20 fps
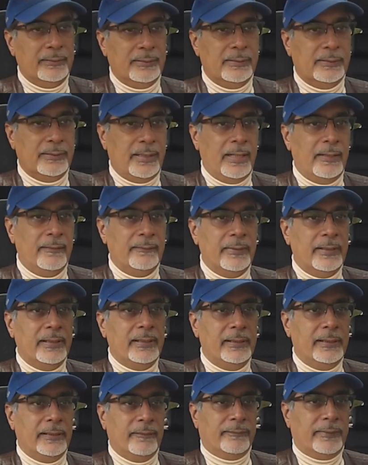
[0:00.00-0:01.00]
to say really
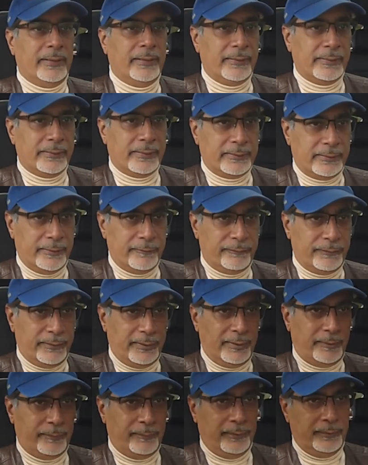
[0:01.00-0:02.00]
if there is a
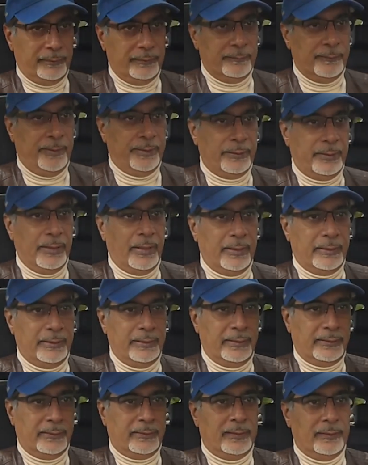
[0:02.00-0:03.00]
difference, but oh my god, the
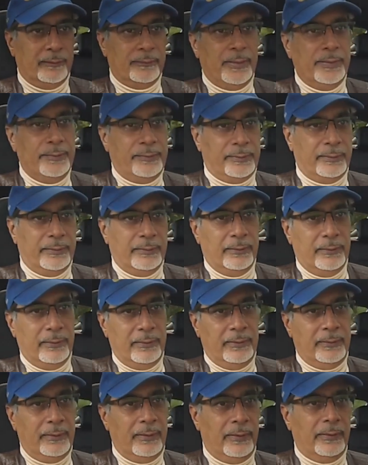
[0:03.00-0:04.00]
acceleration.
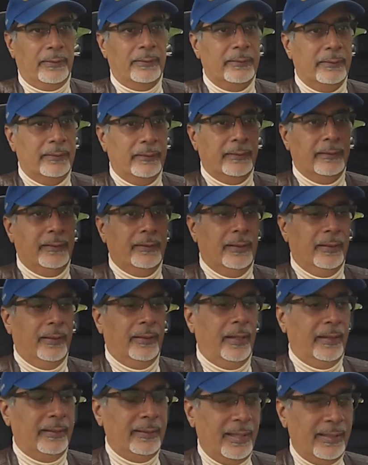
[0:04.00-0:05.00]

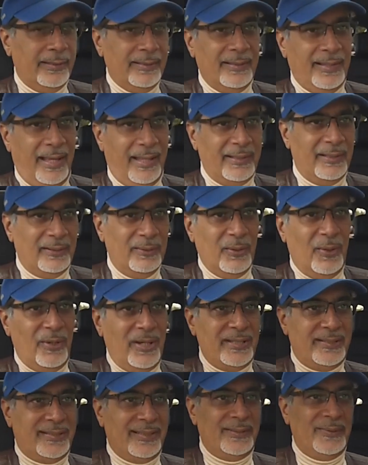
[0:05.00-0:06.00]
And the
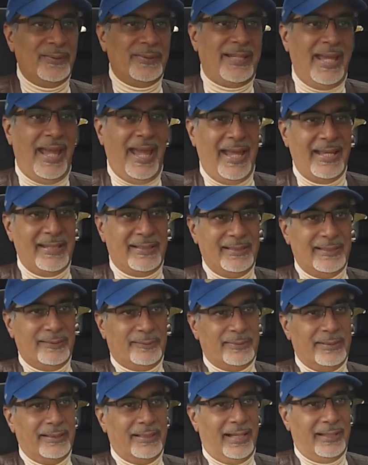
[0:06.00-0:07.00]
noise that you get is
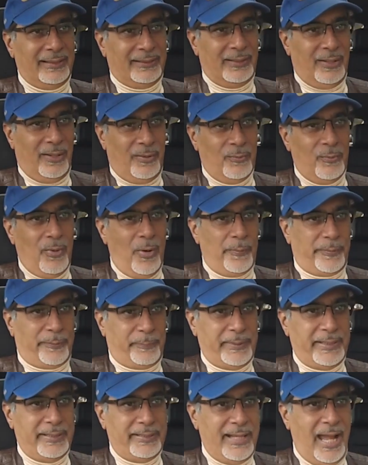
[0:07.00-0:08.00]
literally like, you know, warp
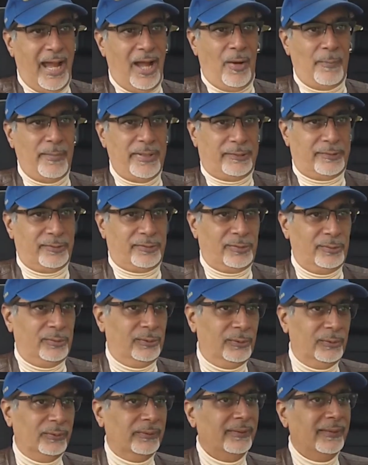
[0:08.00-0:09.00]
speed now, Mr.
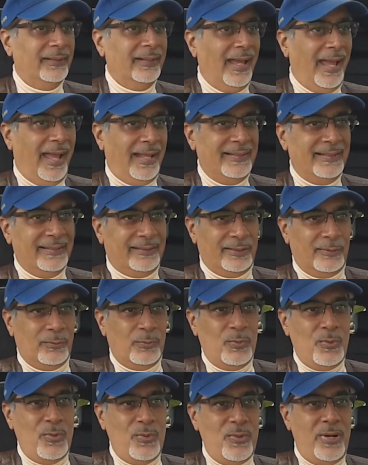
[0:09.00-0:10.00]
Sulu, and literally,
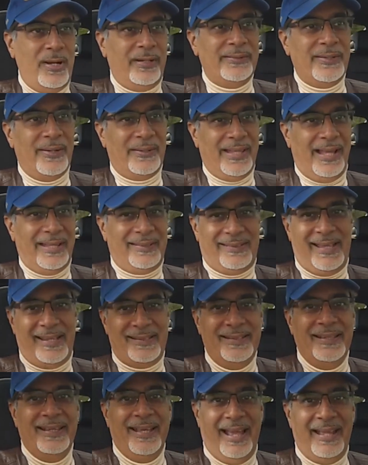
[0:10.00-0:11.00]
woo, you know,
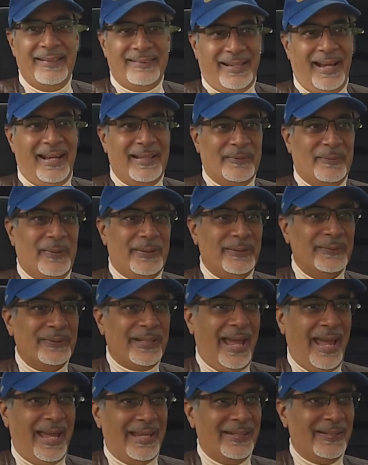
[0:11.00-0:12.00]
that's kind of what you
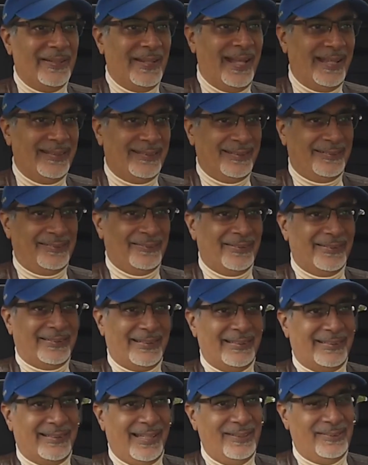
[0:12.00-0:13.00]
get, you know, that's the sort of
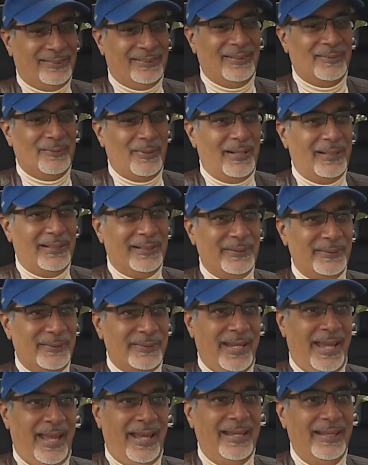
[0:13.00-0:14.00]
sensation as well that you
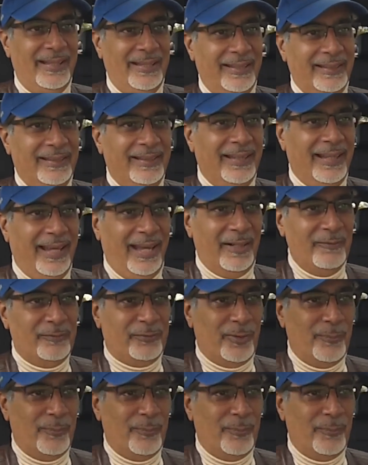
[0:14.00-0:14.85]
get. And for a